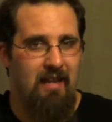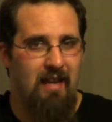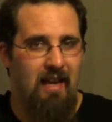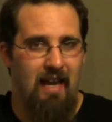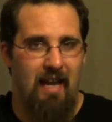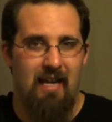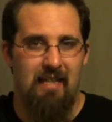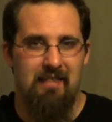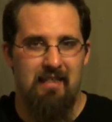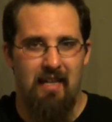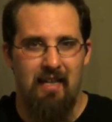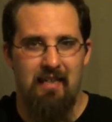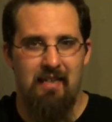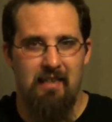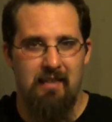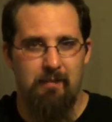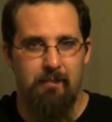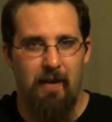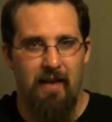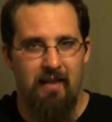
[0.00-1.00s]
as I had
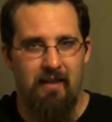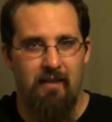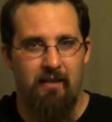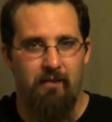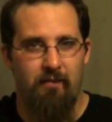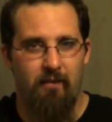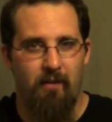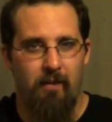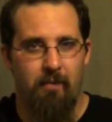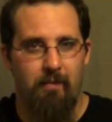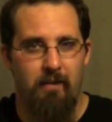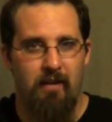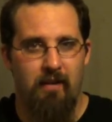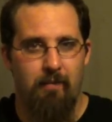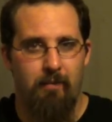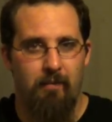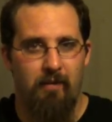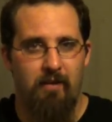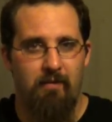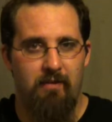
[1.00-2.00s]
expected from the
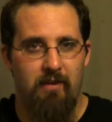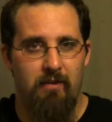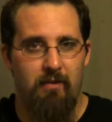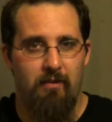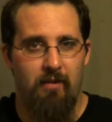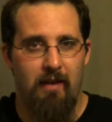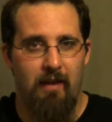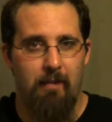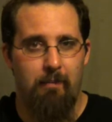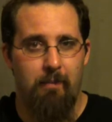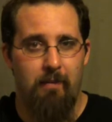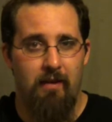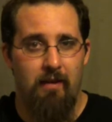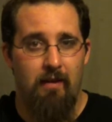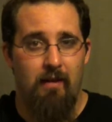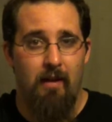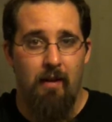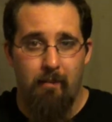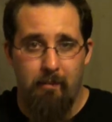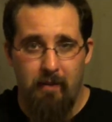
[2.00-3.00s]
preview clip.
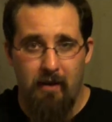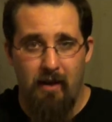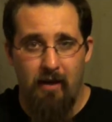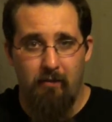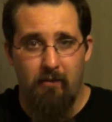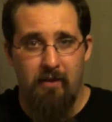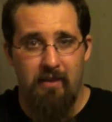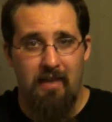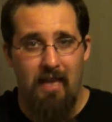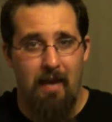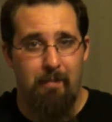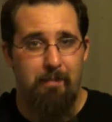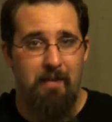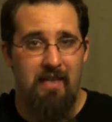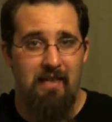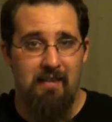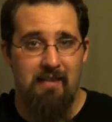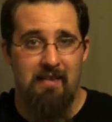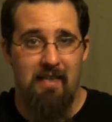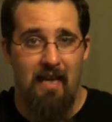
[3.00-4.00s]
But with that
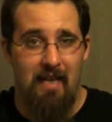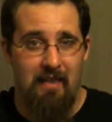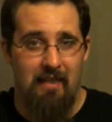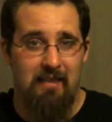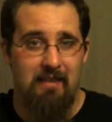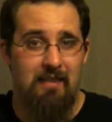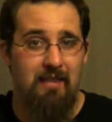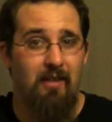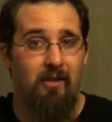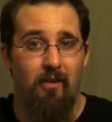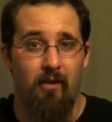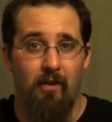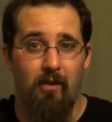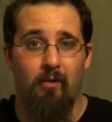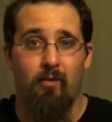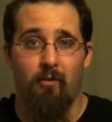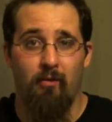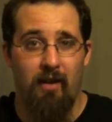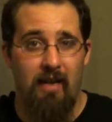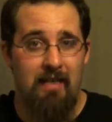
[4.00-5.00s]
being said, it's still a
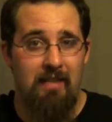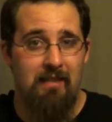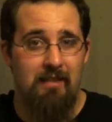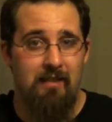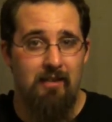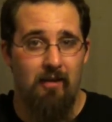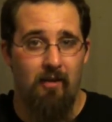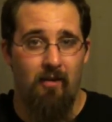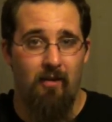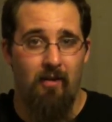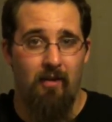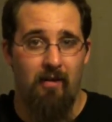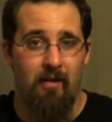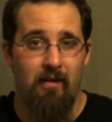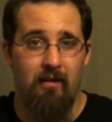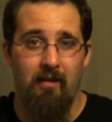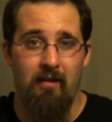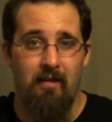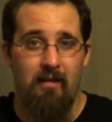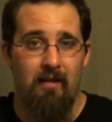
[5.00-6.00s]
great
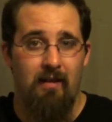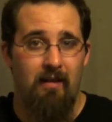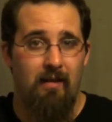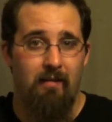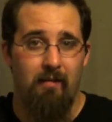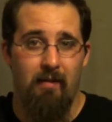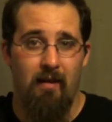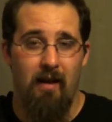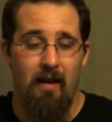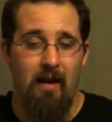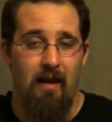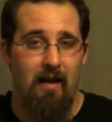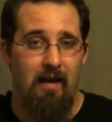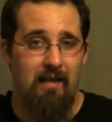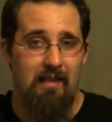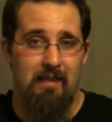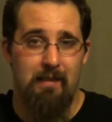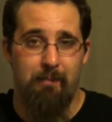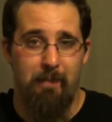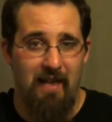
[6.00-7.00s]
song,
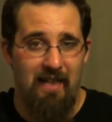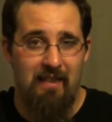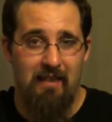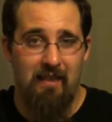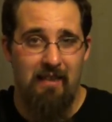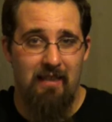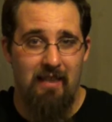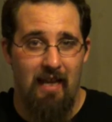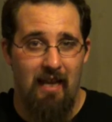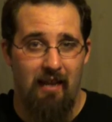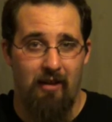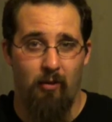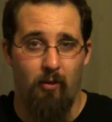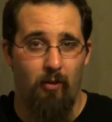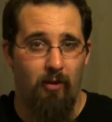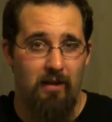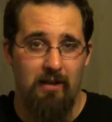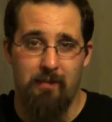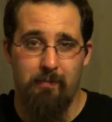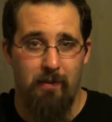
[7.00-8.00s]
especially that
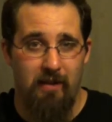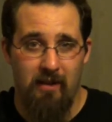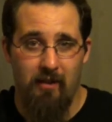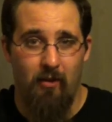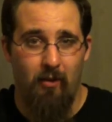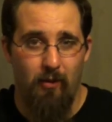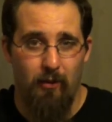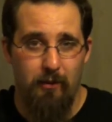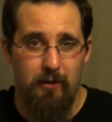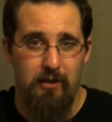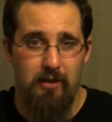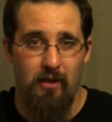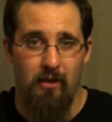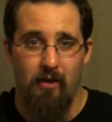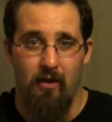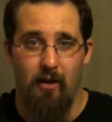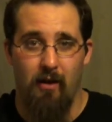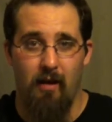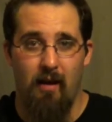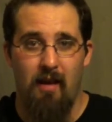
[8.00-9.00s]
chorus, but the whole
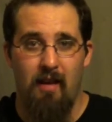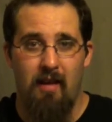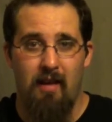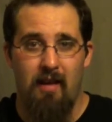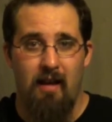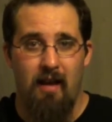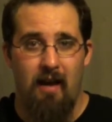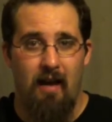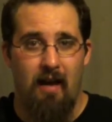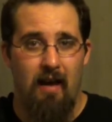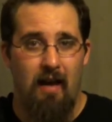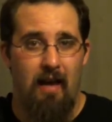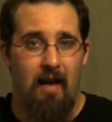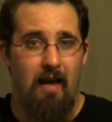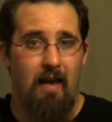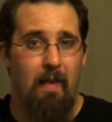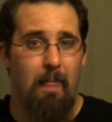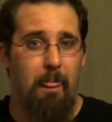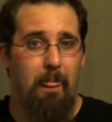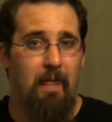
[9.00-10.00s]
song.
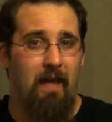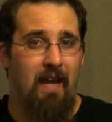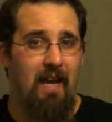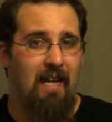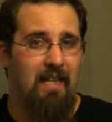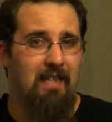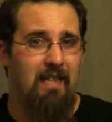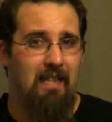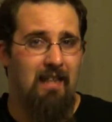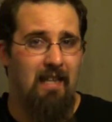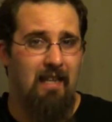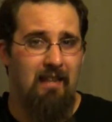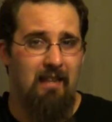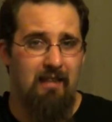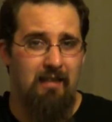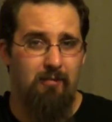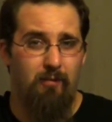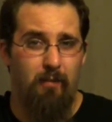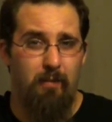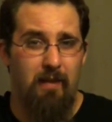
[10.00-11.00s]
I actually think
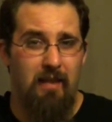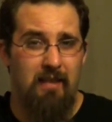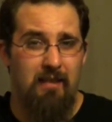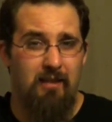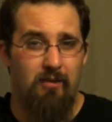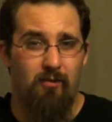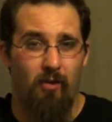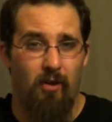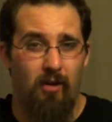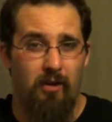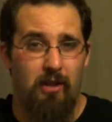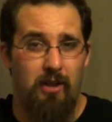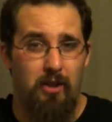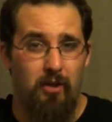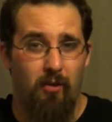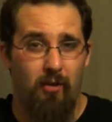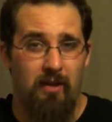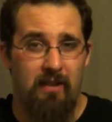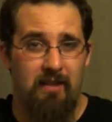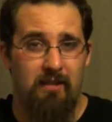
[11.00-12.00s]
this would be a strong
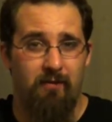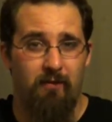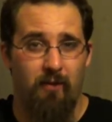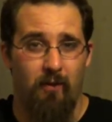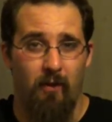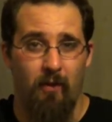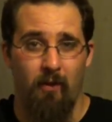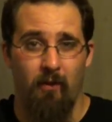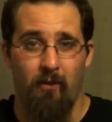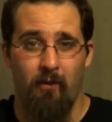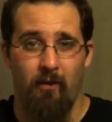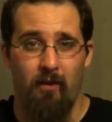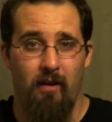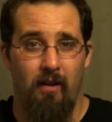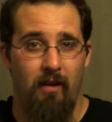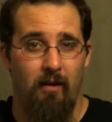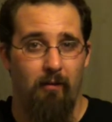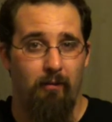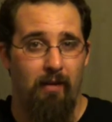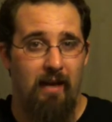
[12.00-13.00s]
choice for
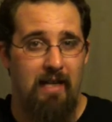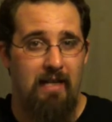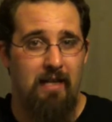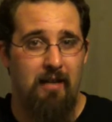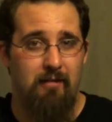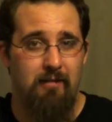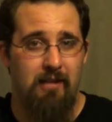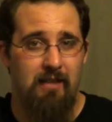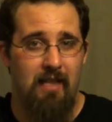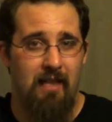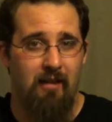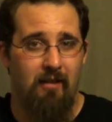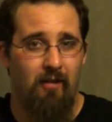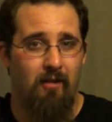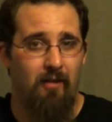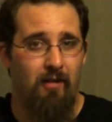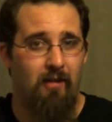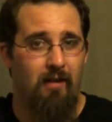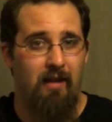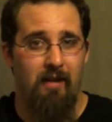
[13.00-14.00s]
a radio
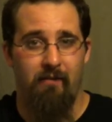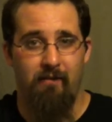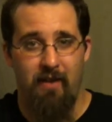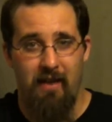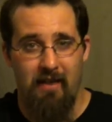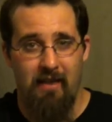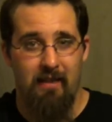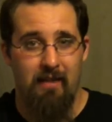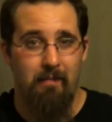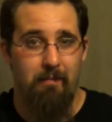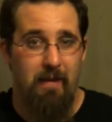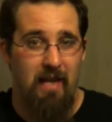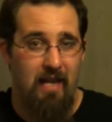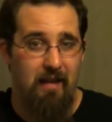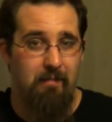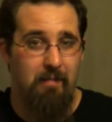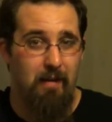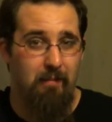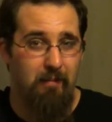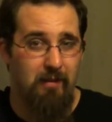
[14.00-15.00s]
single if any of the
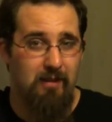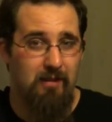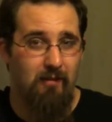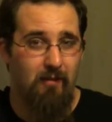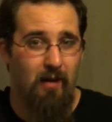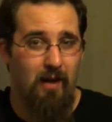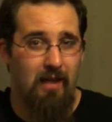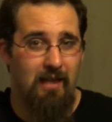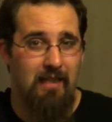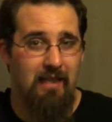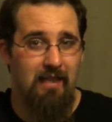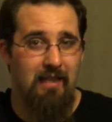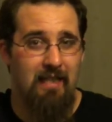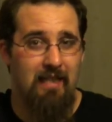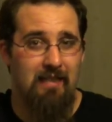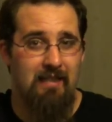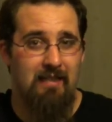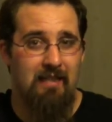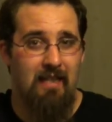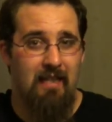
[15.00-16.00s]
band members are watching
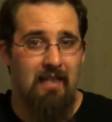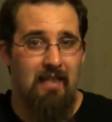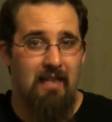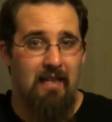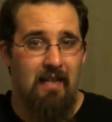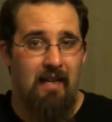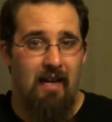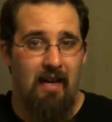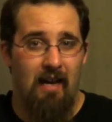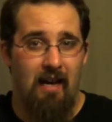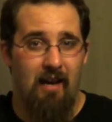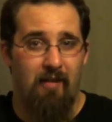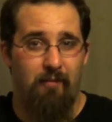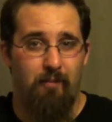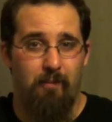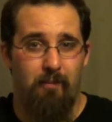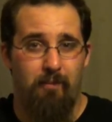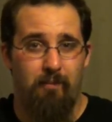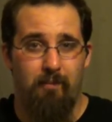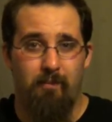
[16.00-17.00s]
this. I've
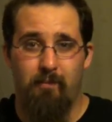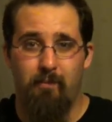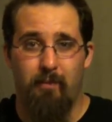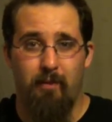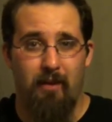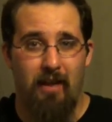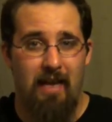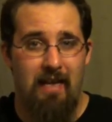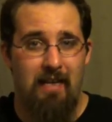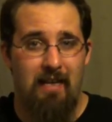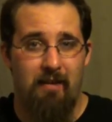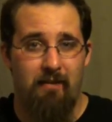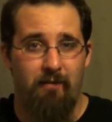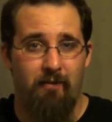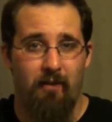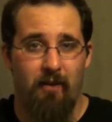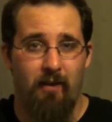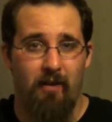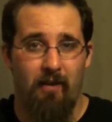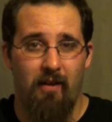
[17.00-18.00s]
played it
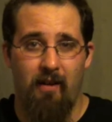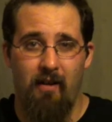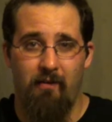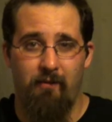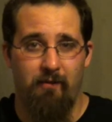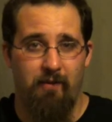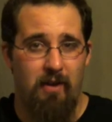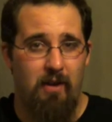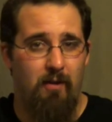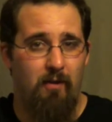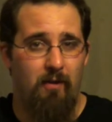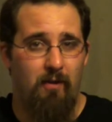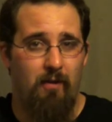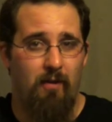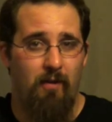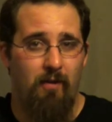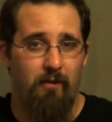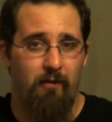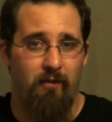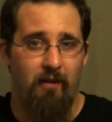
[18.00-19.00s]
for a few
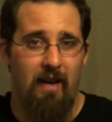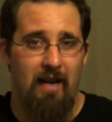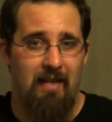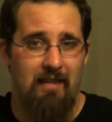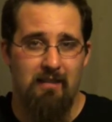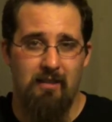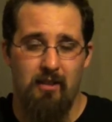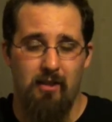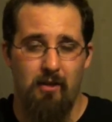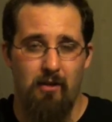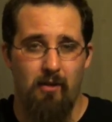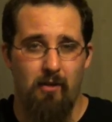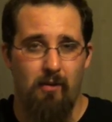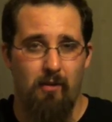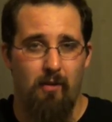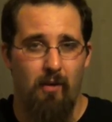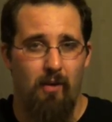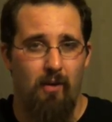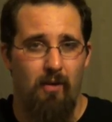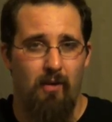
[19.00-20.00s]
friends
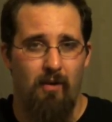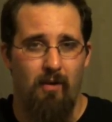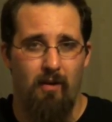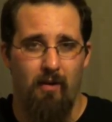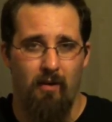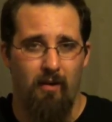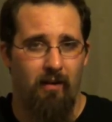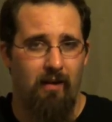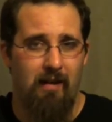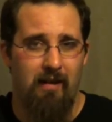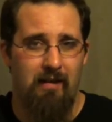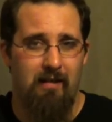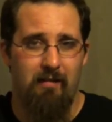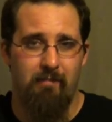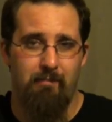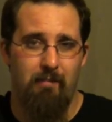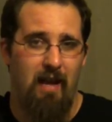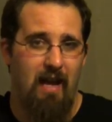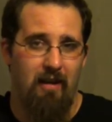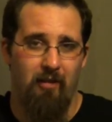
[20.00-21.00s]
who aren't
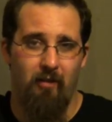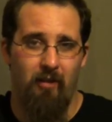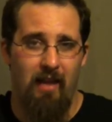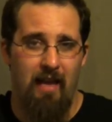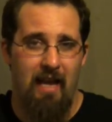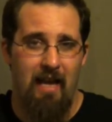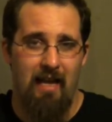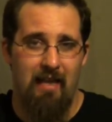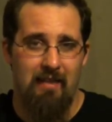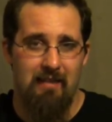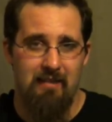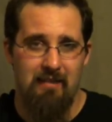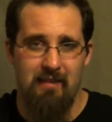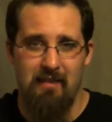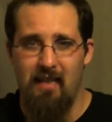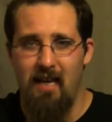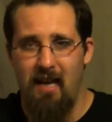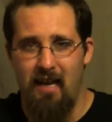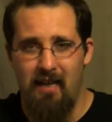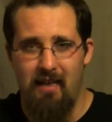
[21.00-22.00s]
metalheads,
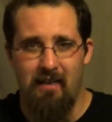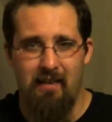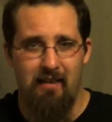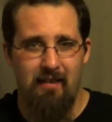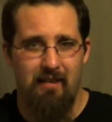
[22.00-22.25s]
not